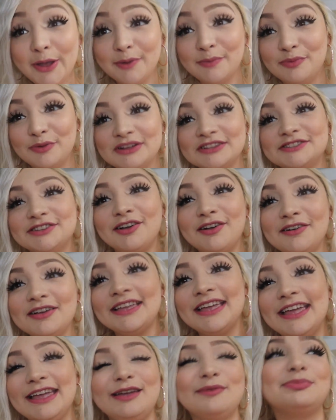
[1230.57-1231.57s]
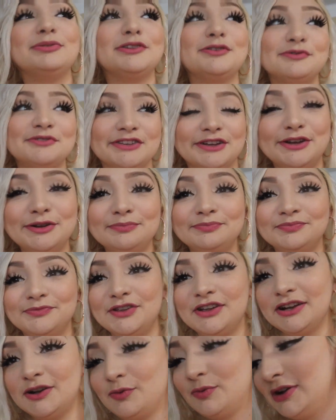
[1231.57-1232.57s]
up when doll gang blows up
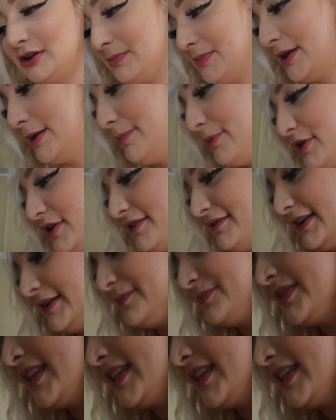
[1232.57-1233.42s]
you're gonna want to be a part of it